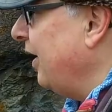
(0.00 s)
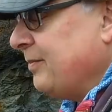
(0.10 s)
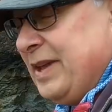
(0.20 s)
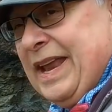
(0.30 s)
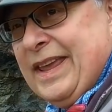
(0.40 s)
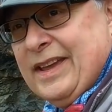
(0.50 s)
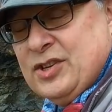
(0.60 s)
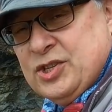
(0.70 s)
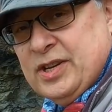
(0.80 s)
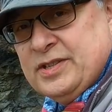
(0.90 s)
I'm getting a
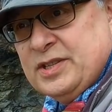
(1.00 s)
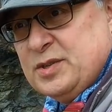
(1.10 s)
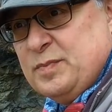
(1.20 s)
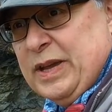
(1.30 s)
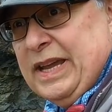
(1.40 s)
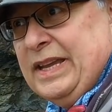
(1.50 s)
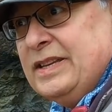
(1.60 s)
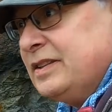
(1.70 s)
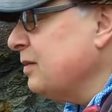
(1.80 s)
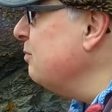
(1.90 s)
shutter
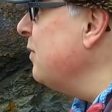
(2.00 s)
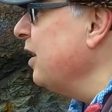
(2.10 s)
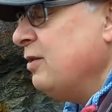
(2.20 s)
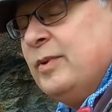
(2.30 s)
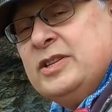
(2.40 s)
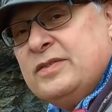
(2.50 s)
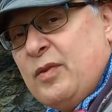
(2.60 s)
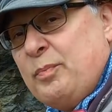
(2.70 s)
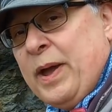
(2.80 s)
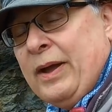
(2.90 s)
speed at the moment of
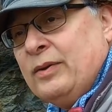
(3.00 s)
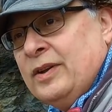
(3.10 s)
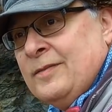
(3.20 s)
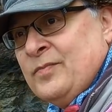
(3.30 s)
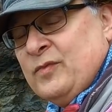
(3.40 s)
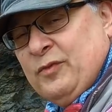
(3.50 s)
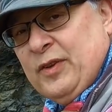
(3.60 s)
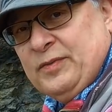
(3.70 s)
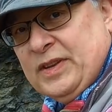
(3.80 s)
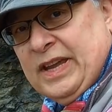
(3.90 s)
about
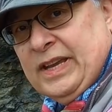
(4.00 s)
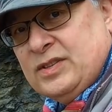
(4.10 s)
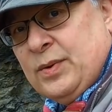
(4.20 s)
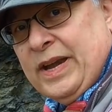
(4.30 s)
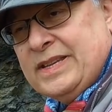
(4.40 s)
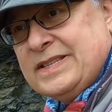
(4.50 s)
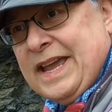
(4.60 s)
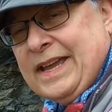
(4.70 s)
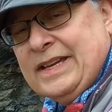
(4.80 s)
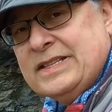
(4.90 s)
15, 20
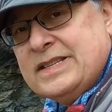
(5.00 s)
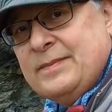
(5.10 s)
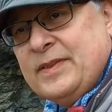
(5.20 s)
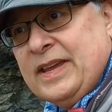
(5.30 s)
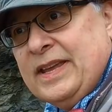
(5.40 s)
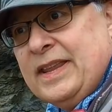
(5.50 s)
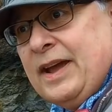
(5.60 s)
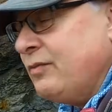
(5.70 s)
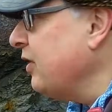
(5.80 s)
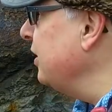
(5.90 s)
seconds, something in
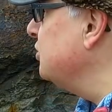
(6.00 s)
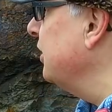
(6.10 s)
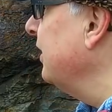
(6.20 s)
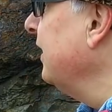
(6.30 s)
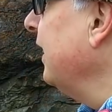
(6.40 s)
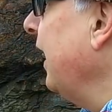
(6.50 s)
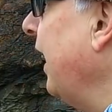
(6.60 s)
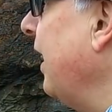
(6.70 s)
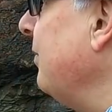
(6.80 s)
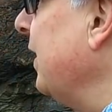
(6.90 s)
that region.
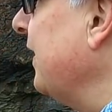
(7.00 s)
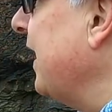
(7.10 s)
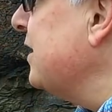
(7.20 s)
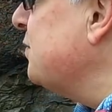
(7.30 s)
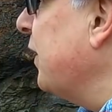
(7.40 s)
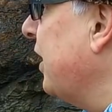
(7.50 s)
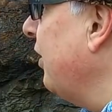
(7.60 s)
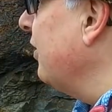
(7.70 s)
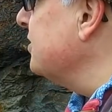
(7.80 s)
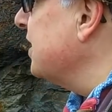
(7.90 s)
Um, and that's
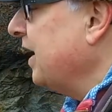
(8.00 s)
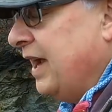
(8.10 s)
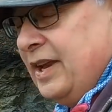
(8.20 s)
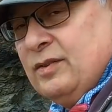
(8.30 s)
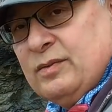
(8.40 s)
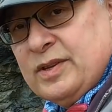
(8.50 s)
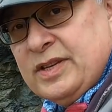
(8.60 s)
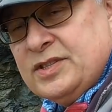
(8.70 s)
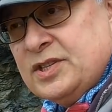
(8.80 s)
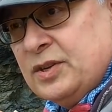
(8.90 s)
because in
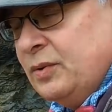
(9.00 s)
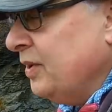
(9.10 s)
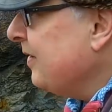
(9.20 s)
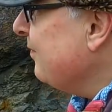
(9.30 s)
order to